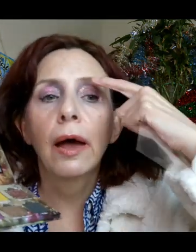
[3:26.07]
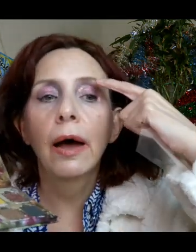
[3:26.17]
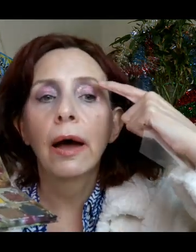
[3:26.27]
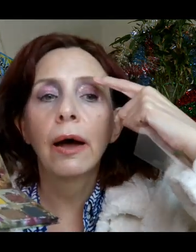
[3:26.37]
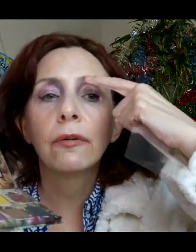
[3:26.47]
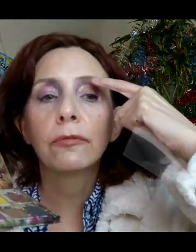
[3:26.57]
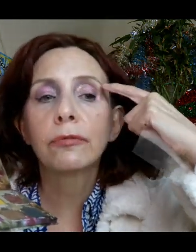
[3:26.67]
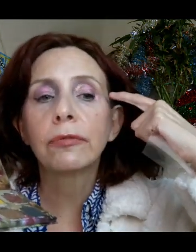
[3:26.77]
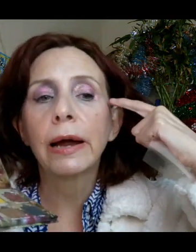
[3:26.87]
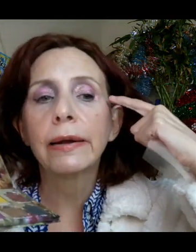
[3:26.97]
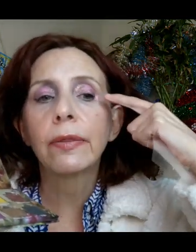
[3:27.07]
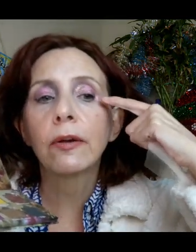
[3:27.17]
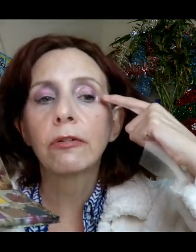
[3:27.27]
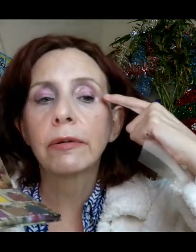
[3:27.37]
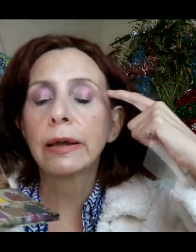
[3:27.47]
uh, right in
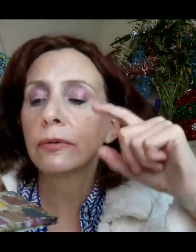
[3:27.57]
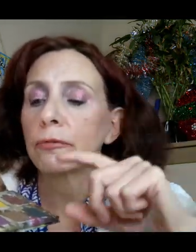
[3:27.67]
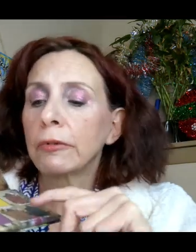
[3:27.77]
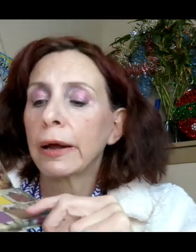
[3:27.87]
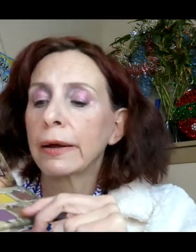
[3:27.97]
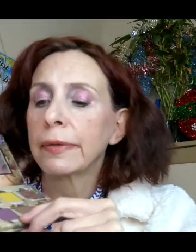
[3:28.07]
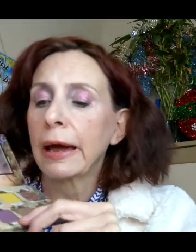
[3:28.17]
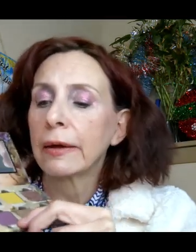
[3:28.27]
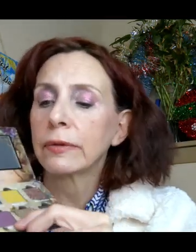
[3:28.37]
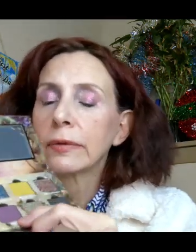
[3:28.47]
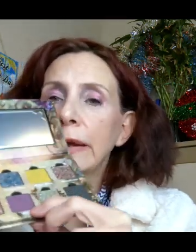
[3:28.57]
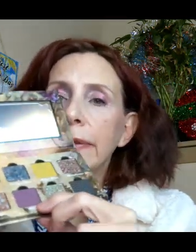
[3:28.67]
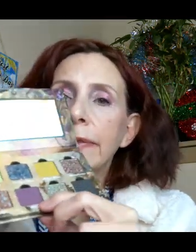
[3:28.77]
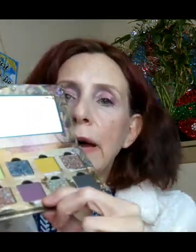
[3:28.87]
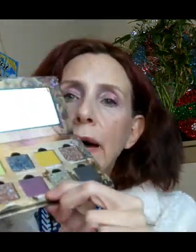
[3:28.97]
the crease and right on the
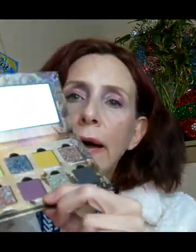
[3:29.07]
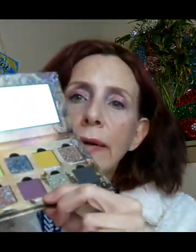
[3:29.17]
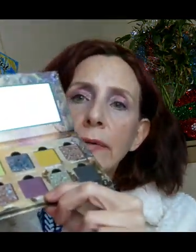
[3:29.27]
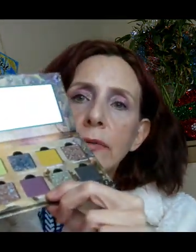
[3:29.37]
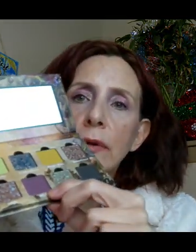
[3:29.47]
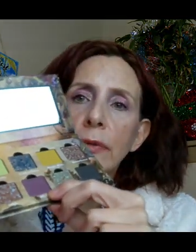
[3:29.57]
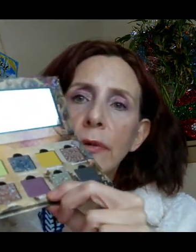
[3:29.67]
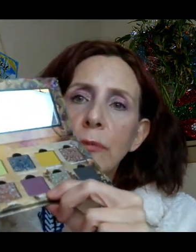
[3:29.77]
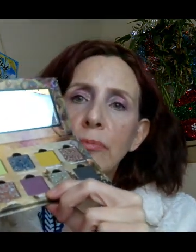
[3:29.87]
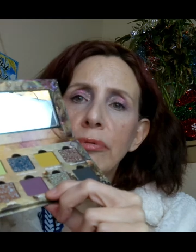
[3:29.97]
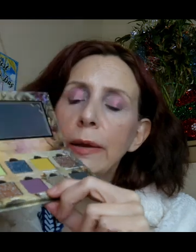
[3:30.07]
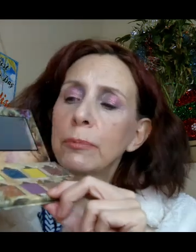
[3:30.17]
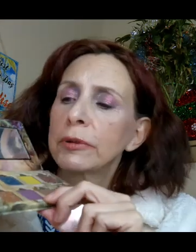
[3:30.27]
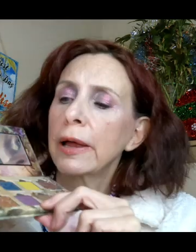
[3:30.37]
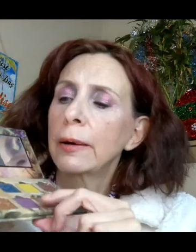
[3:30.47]
outside of the eye, so the pretty
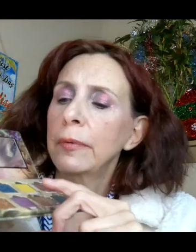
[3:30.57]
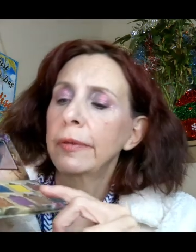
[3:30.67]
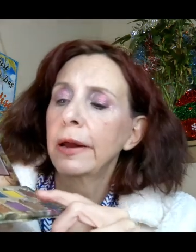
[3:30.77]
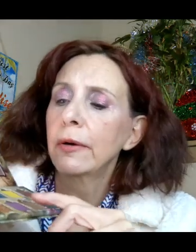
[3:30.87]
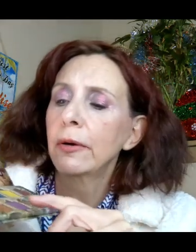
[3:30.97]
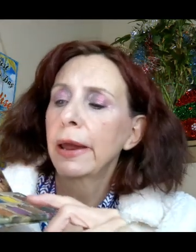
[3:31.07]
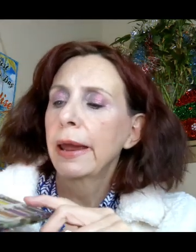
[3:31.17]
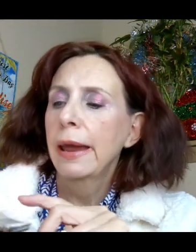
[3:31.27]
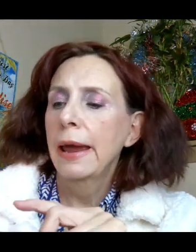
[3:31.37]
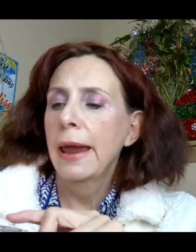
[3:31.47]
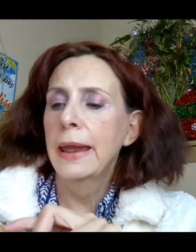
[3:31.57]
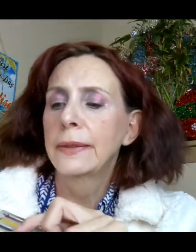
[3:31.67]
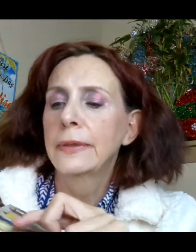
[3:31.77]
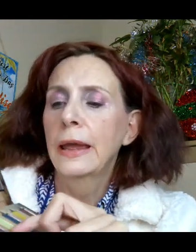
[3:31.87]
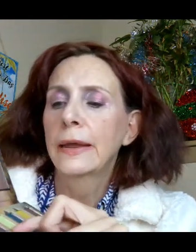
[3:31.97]
plum there.
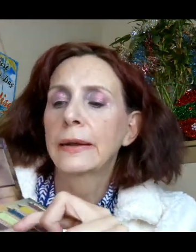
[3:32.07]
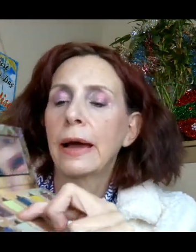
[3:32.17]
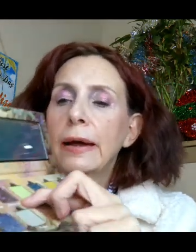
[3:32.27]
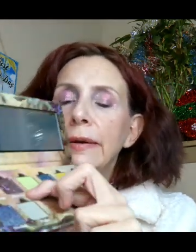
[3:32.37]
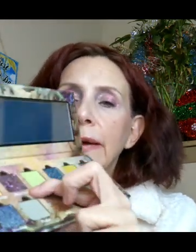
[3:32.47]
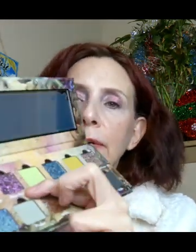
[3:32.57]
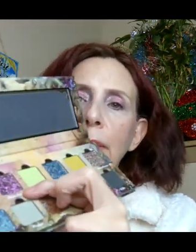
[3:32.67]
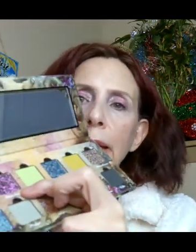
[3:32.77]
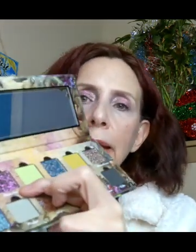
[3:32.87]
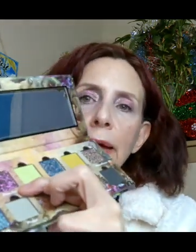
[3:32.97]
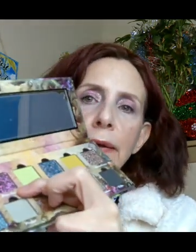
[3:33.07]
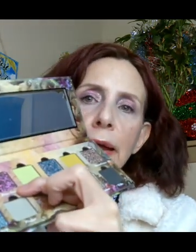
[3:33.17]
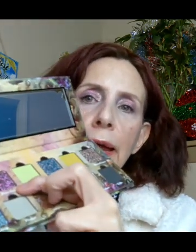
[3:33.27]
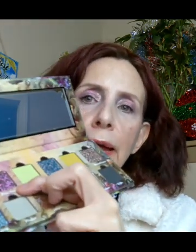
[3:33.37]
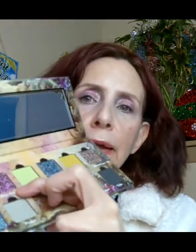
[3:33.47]
And then I did go
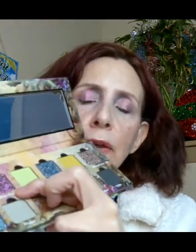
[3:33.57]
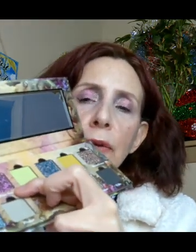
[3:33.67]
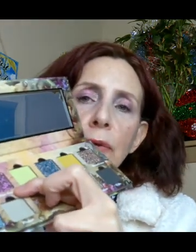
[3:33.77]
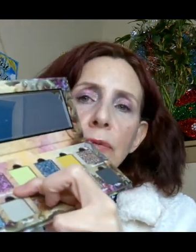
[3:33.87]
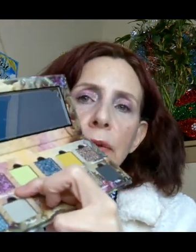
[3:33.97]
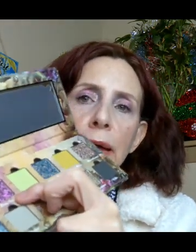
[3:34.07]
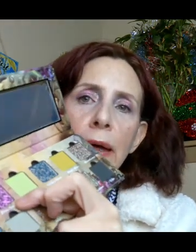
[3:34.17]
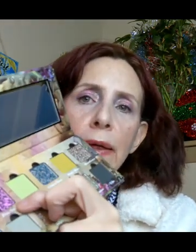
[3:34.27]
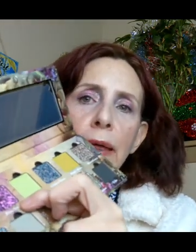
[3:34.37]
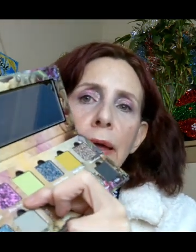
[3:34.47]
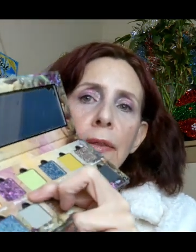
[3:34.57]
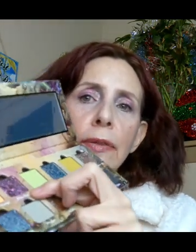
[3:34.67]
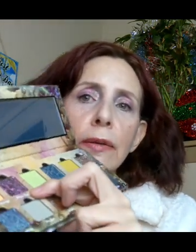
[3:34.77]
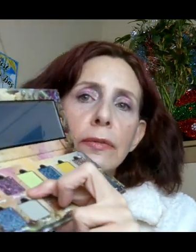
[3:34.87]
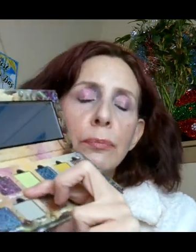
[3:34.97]
ahead and use uh,
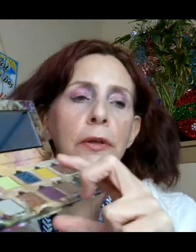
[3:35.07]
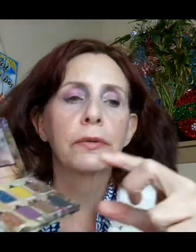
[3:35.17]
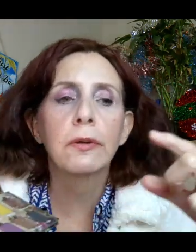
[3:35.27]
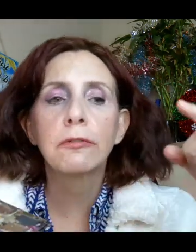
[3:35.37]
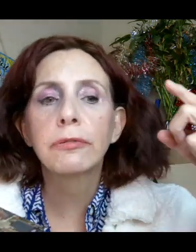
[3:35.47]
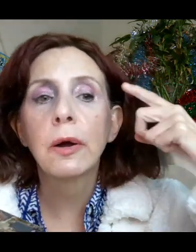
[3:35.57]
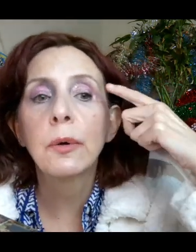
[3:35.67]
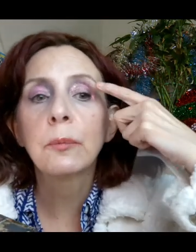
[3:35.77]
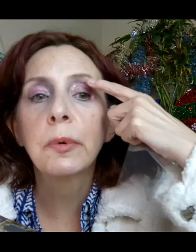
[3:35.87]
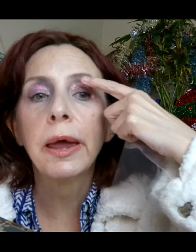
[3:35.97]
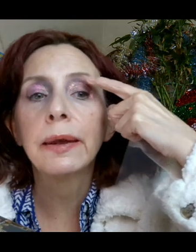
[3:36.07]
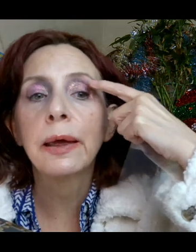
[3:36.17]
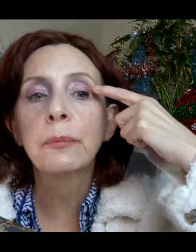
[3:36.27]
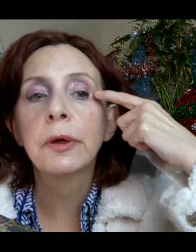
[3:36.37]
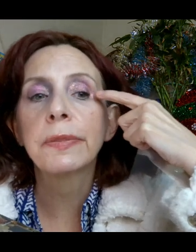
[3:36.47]
this multi-chrome,
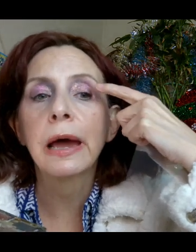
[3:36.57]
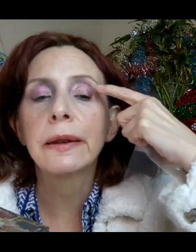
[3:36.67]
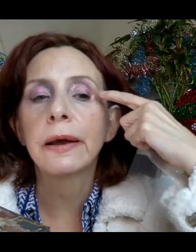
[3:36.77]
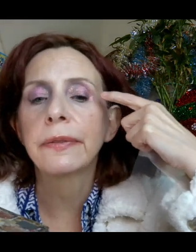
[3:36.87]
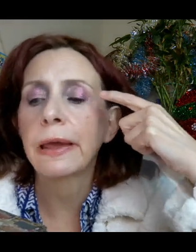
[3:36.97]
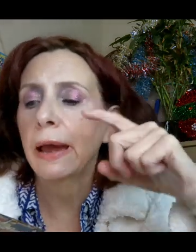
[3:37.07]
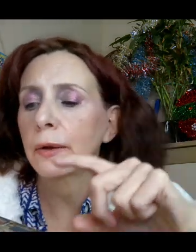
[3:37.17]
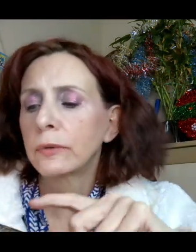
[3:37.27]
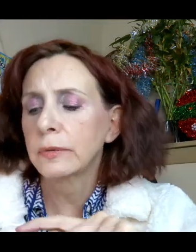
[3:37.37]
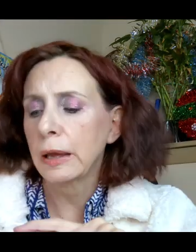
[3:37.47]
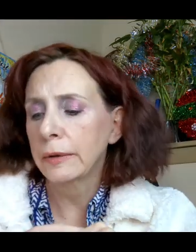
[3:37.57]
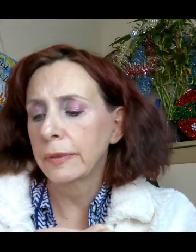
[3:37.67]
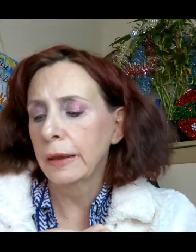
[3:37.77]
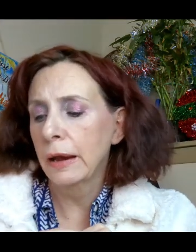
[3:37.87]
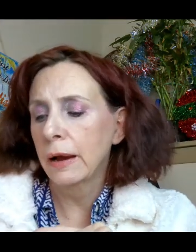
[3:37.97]
and I put that on the outside
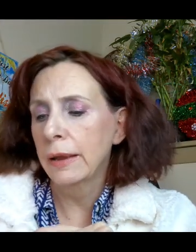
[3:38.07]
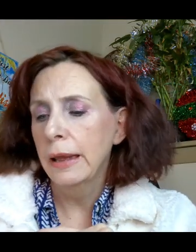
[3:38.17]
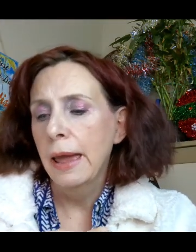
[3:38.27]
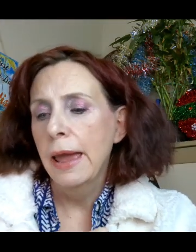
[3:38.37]
of the eye.